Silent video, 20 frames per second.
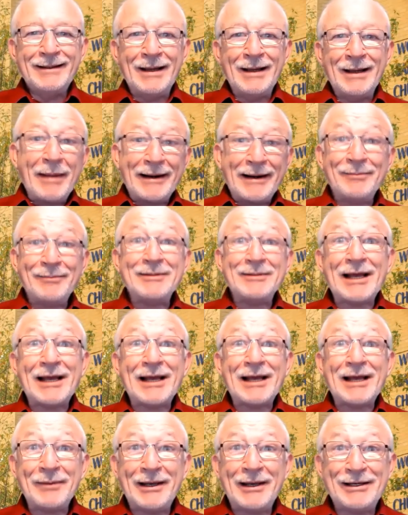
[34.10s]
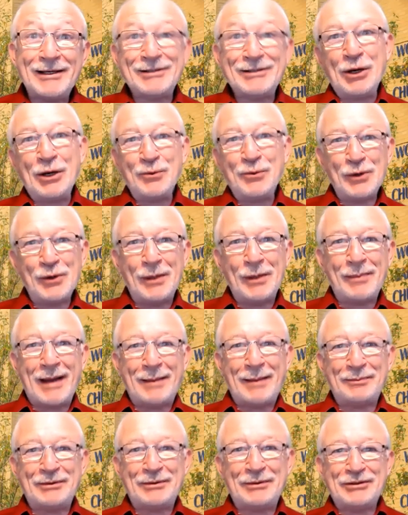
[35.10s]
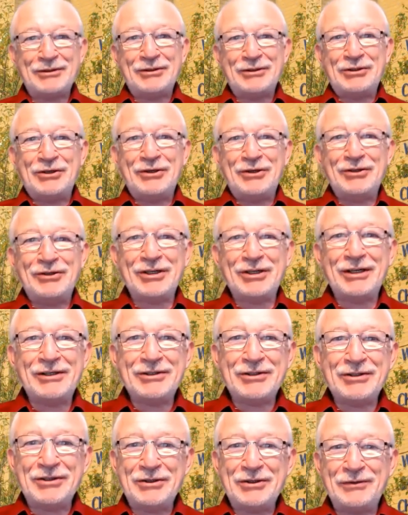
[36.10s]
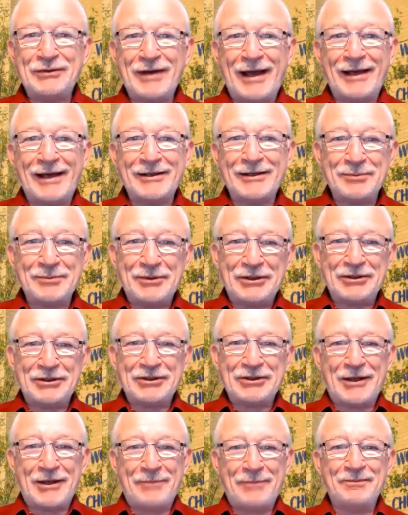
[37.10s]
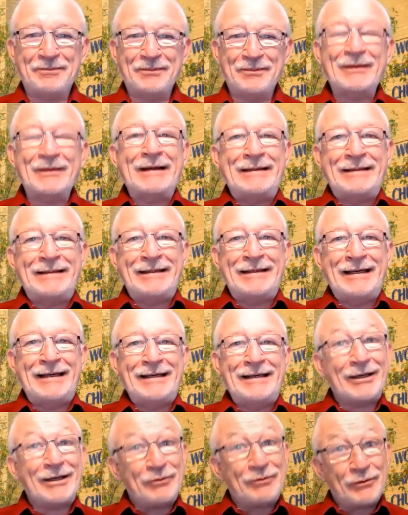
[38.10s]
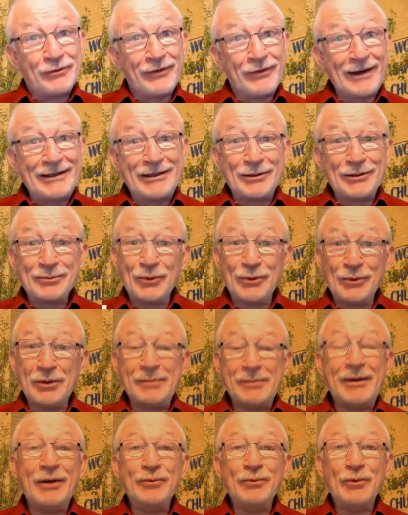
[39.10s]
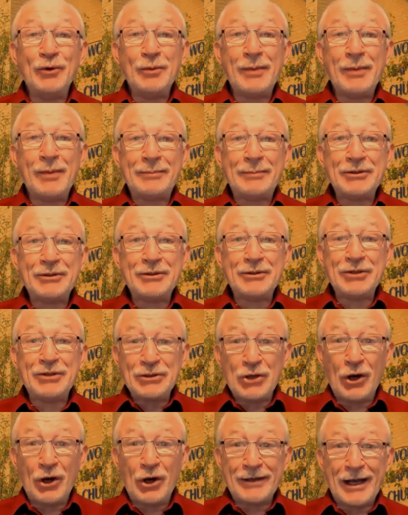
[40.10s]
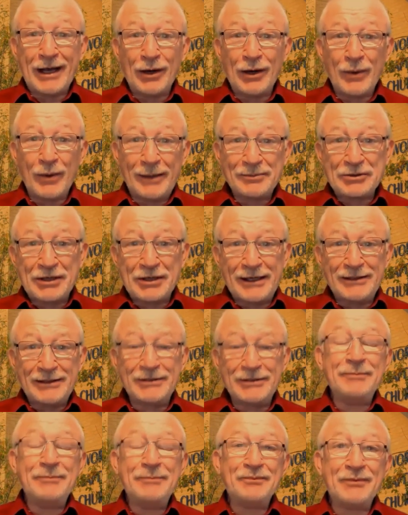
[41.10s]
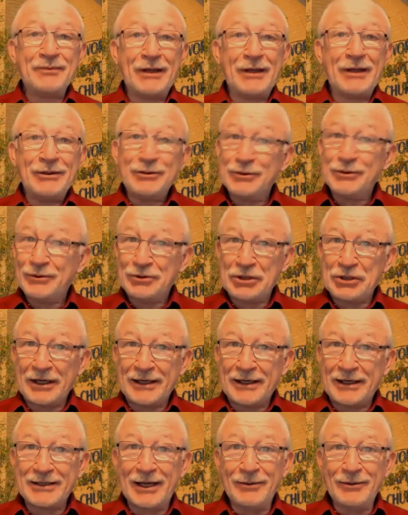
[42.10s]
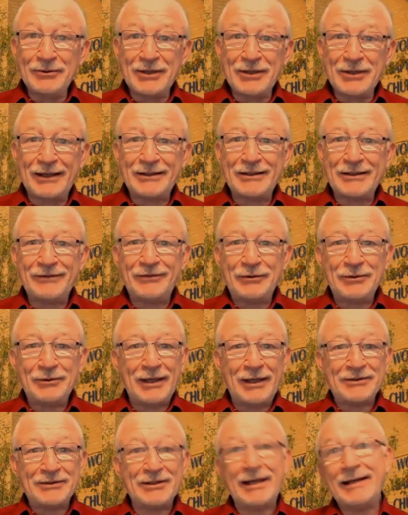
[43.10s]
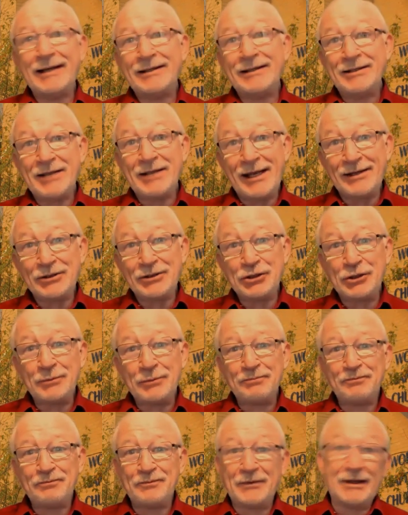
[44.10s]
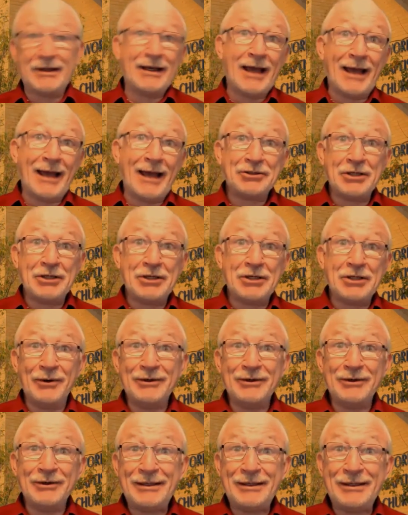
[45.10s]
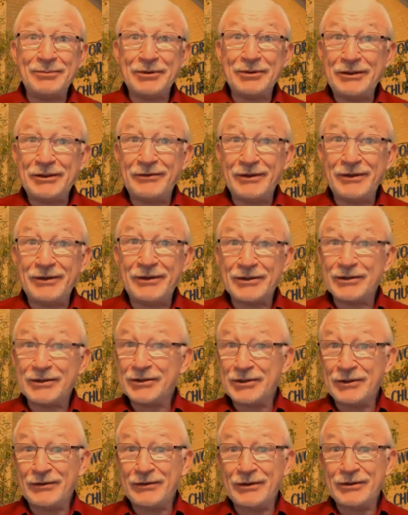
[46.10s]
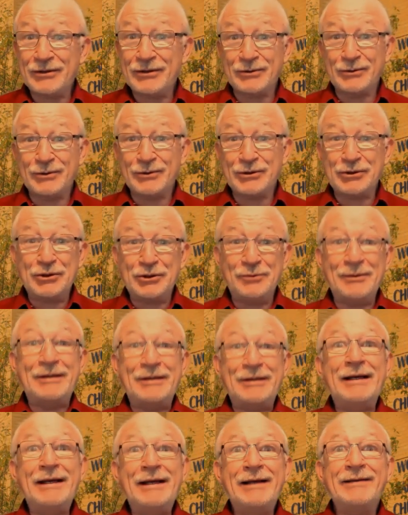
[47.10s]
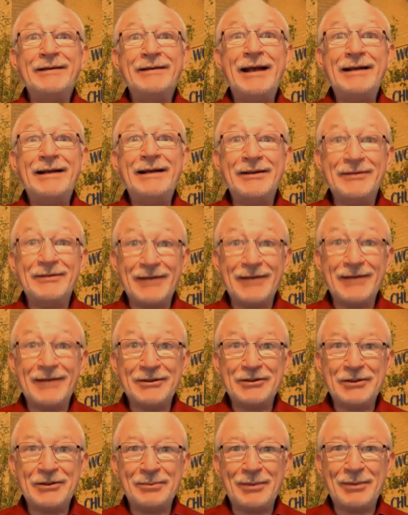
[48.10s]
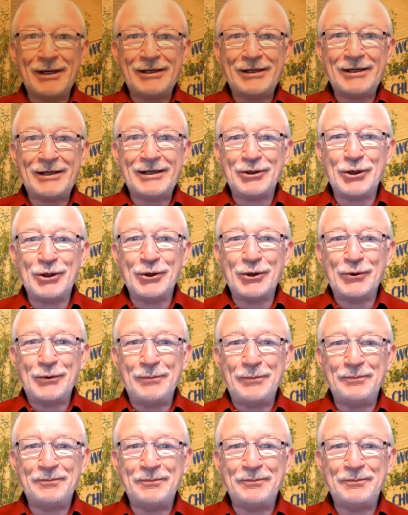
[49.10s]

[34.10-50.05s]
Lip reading: My name is Alan Baylis, Worle Baptist, the church I serve as minister. Now, you'll find out more about Worle Baptist Church on our website. Do check it out. And if you'd like to get in touch, catch up on a previous service or sermon, then that's the place to go.